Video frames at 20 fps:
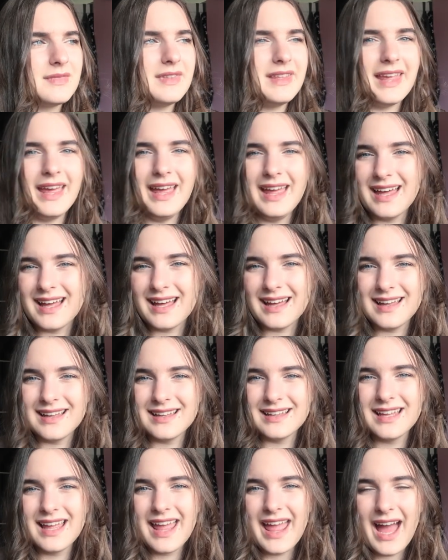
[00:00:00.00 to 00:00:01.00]
Yeah,
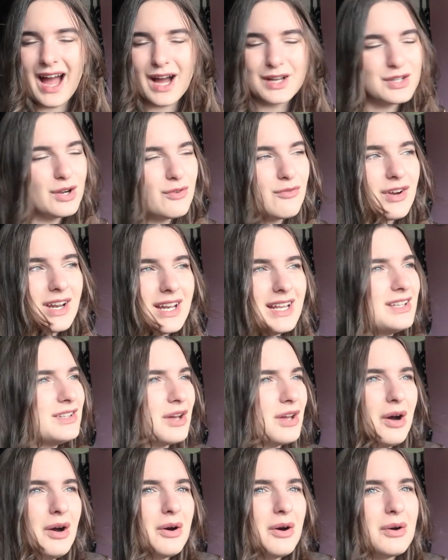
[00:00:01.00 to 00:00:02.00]
I don't really
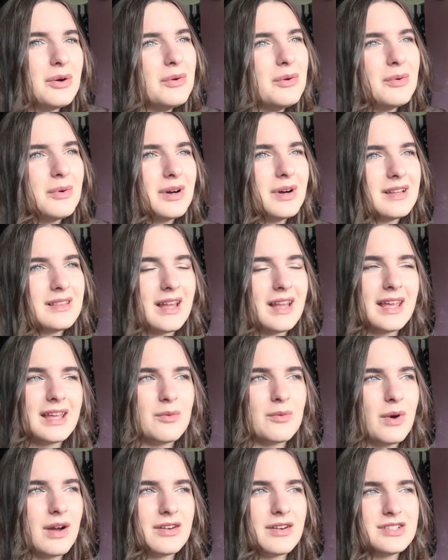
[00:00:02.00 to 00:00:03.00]
know
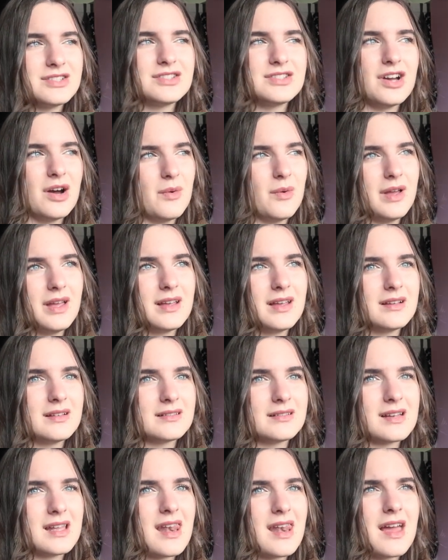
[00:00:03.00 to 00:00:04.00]
like where it's going,
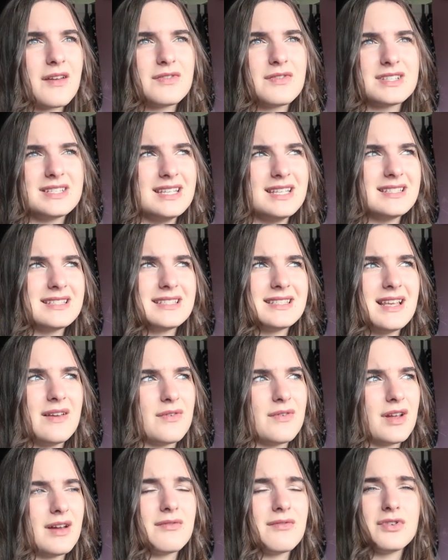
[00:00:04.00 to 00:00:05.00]
and like for season
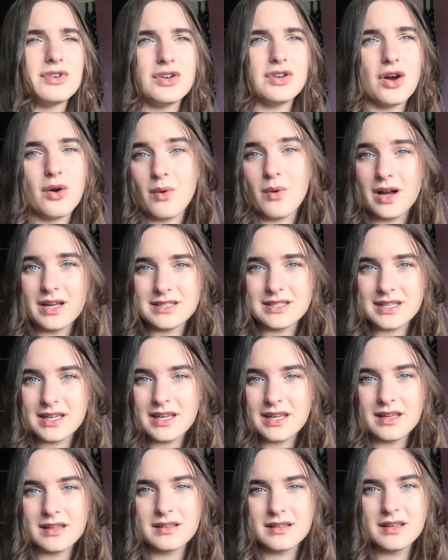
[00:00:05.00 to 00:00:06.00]
7 I have no
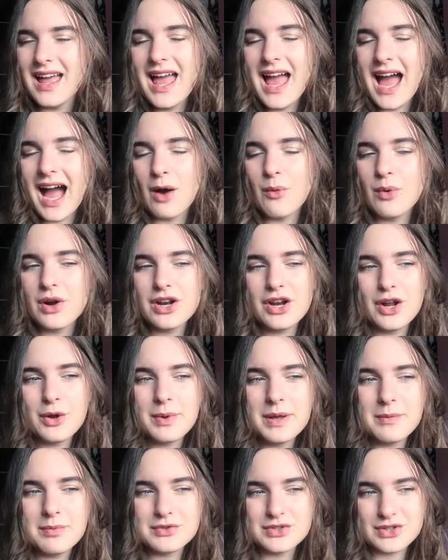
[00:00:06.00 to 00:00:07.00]
idea. I want to know
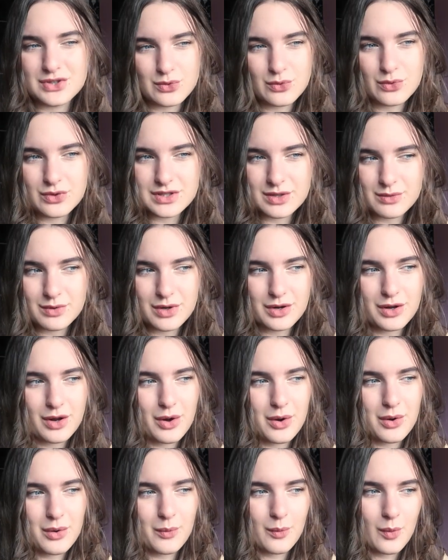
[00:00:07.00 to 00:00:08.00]
people's thoughts. I want to
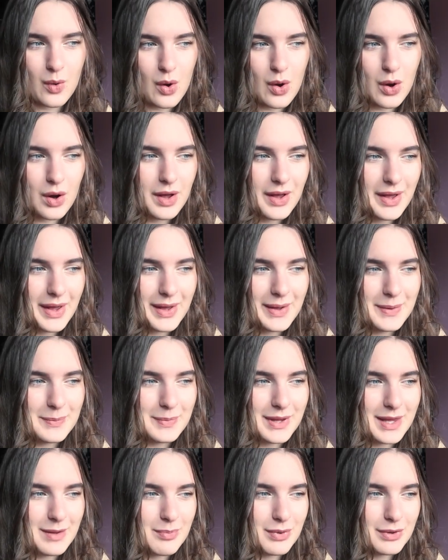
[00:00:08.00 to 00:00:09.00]
know what
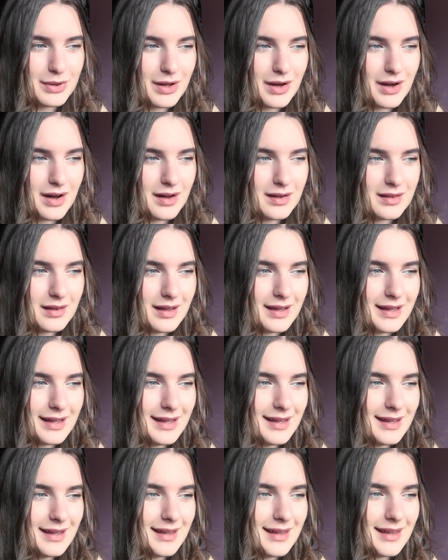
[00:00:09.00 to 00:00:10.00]
people are
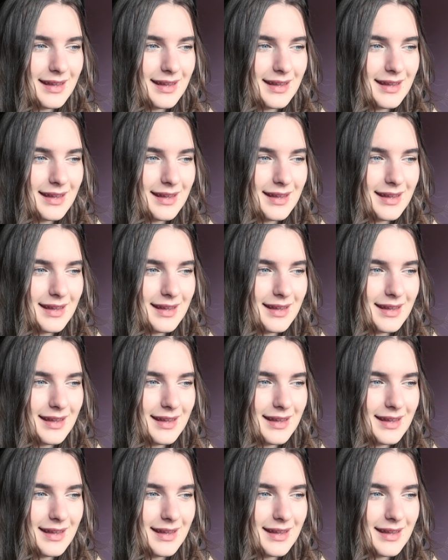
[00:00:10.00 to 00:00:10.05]
like